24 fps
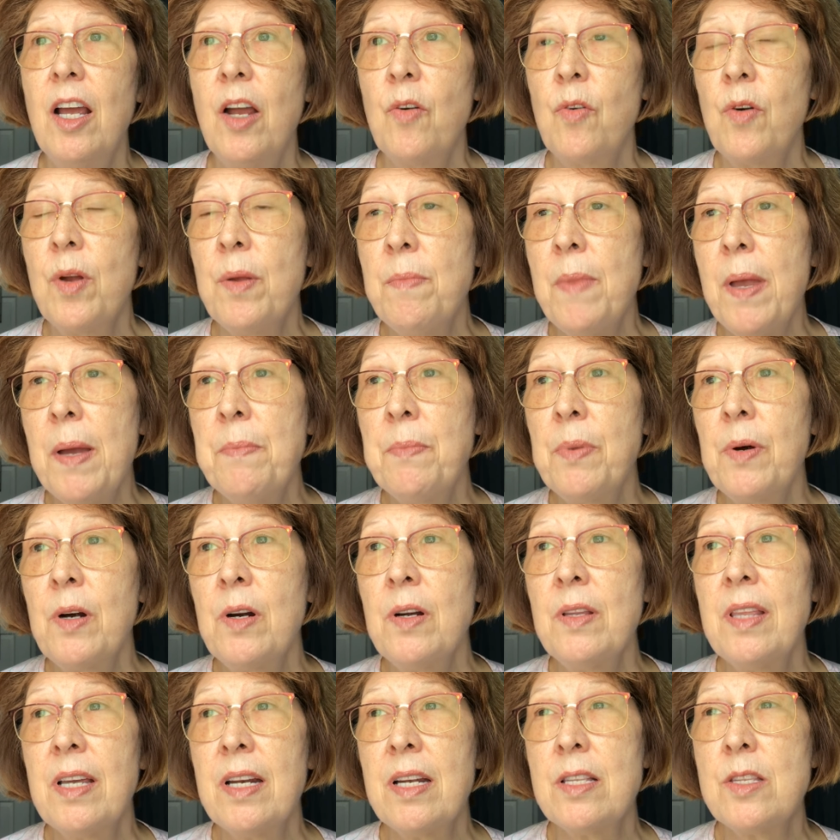Remember
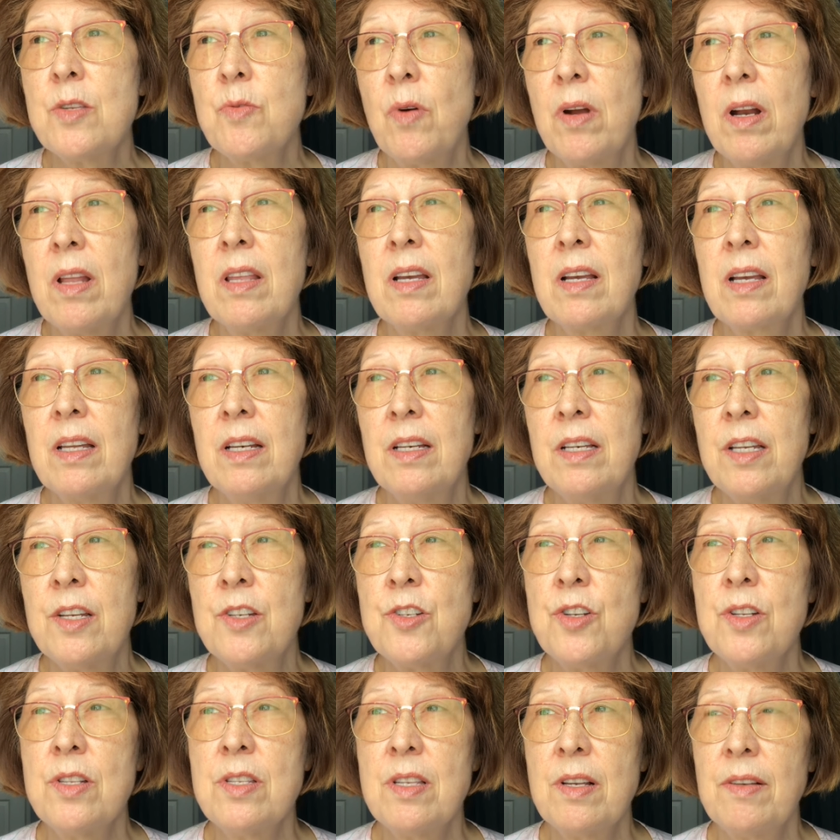that it's one of the
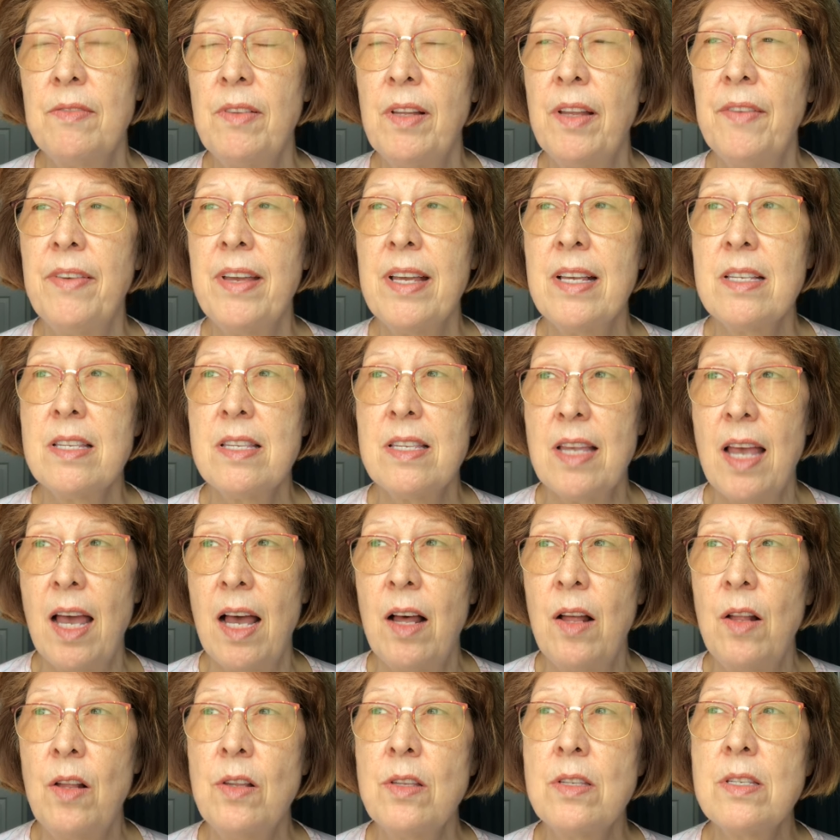conditions of living
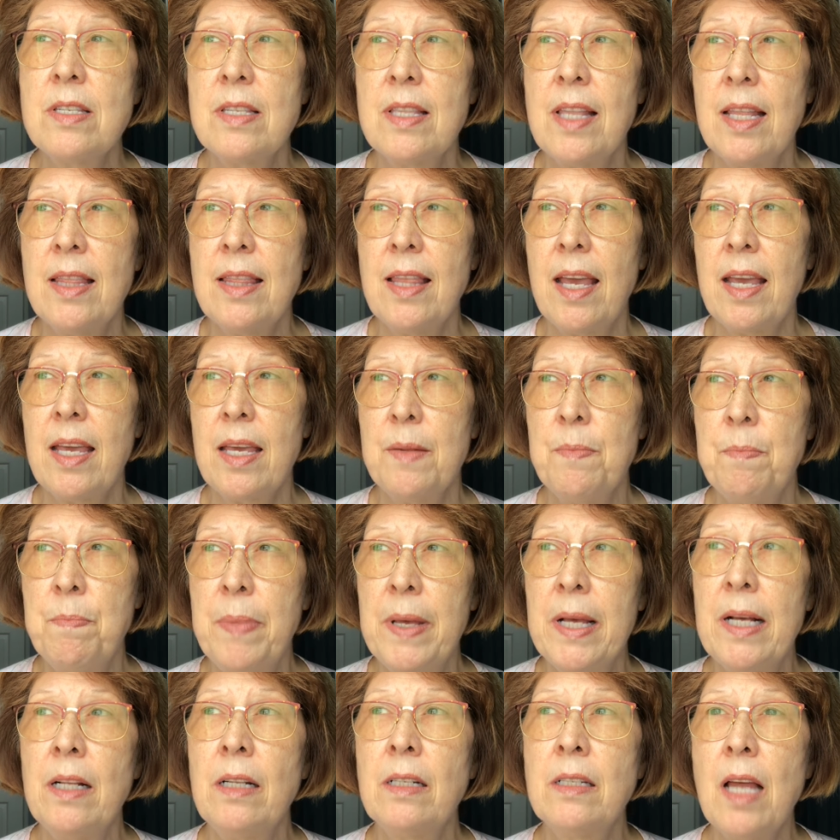cells that they can
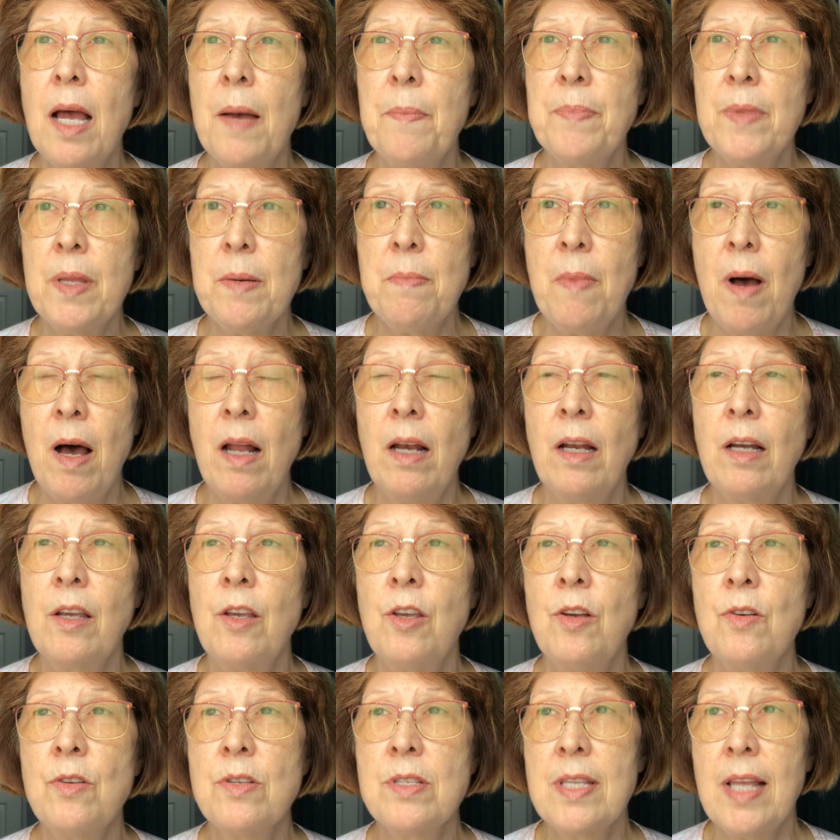build up the
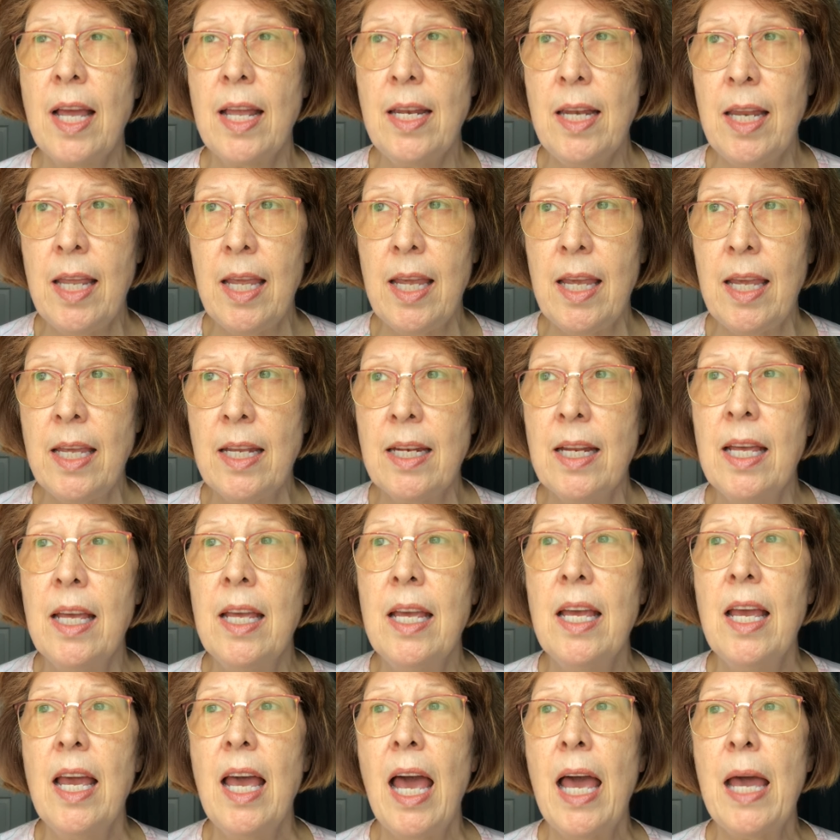molecules they need
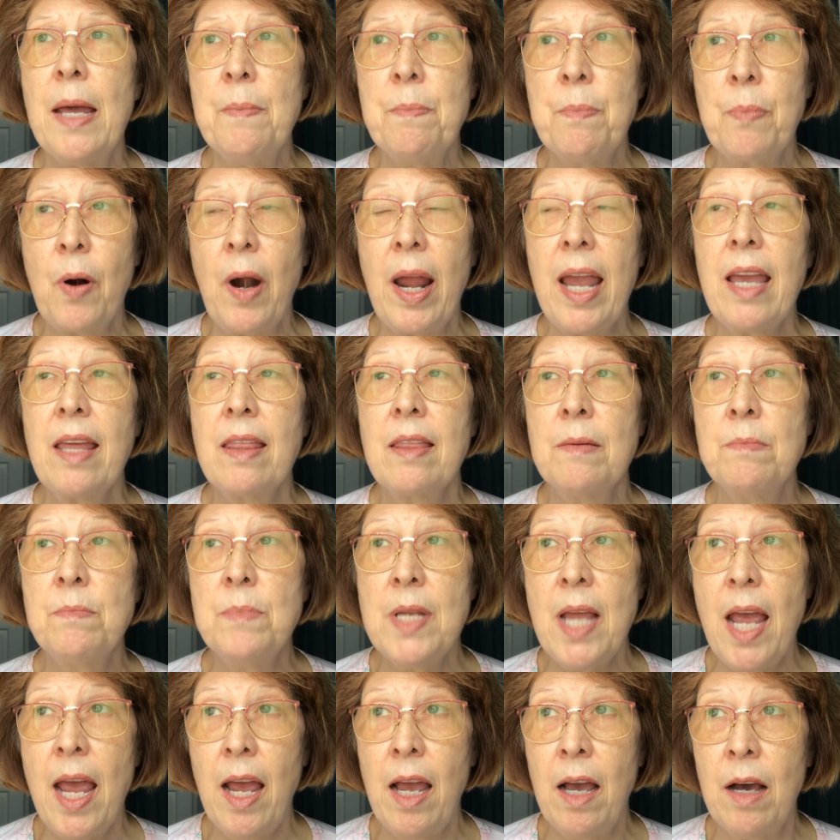and break them
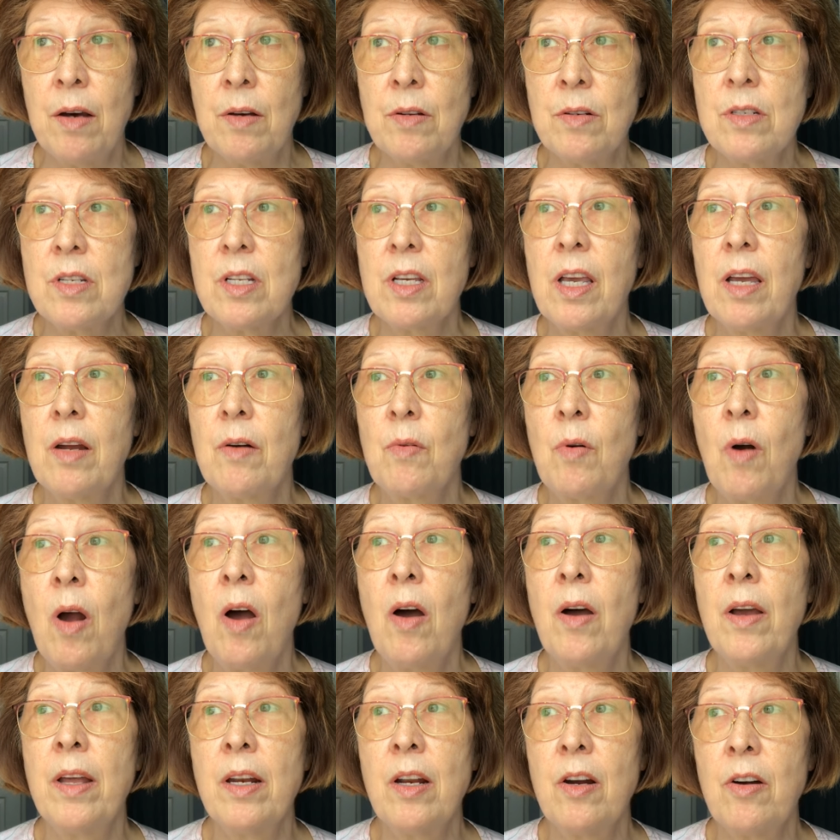down to get
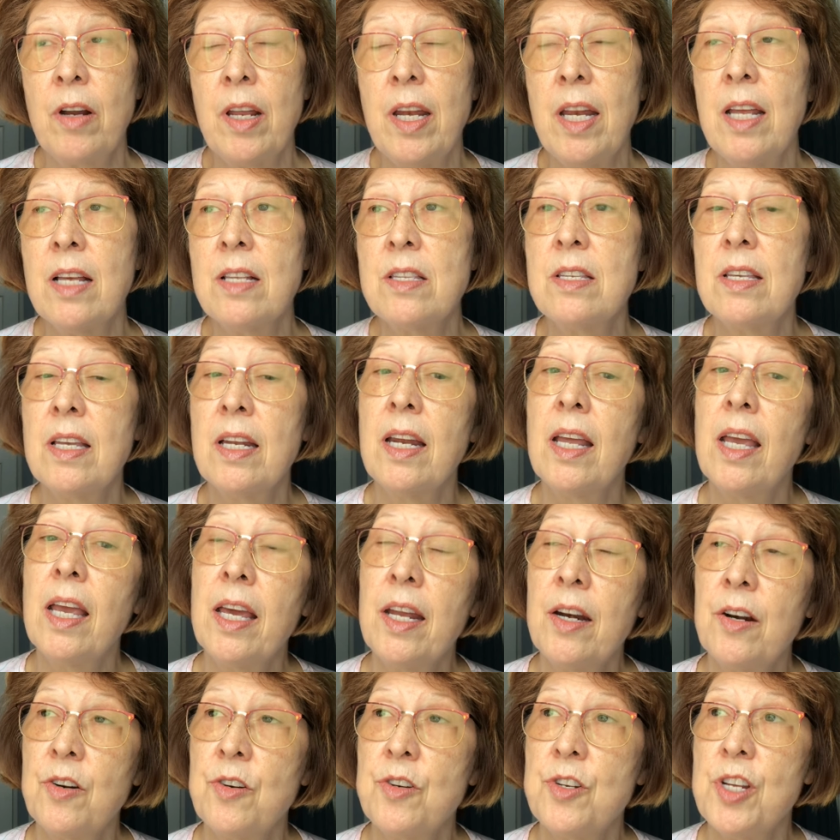raw ingredients and
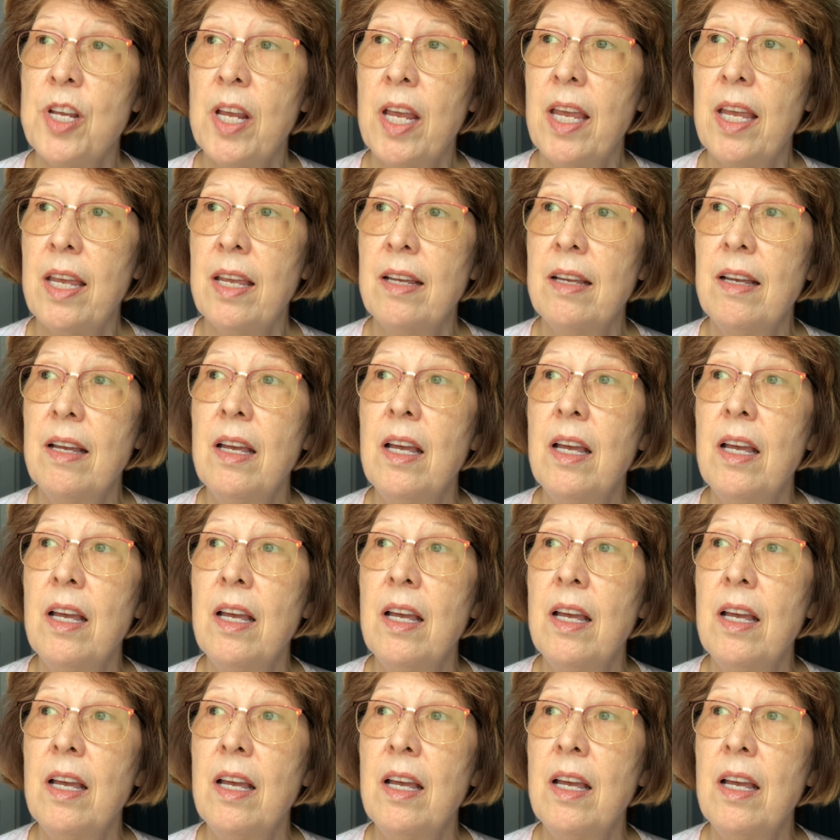energy.